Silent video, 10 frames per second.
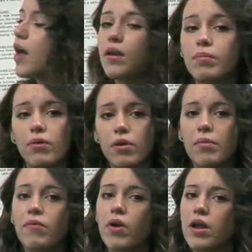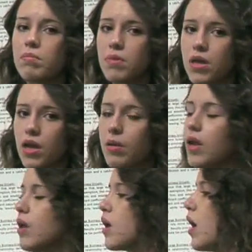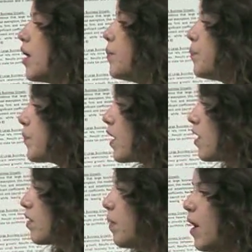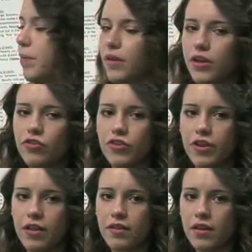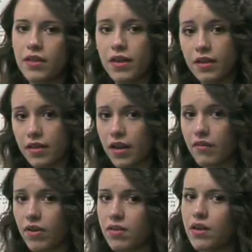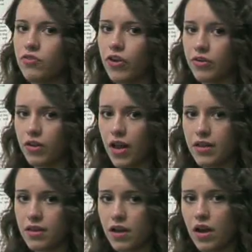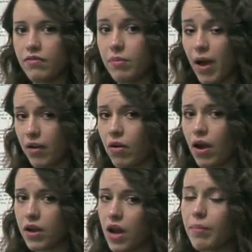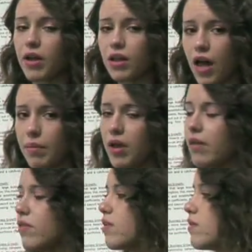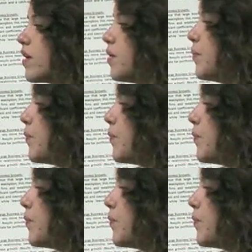unemployment rate, median income, the population density, things that give us a general idea of the macroeconomic climate of the state.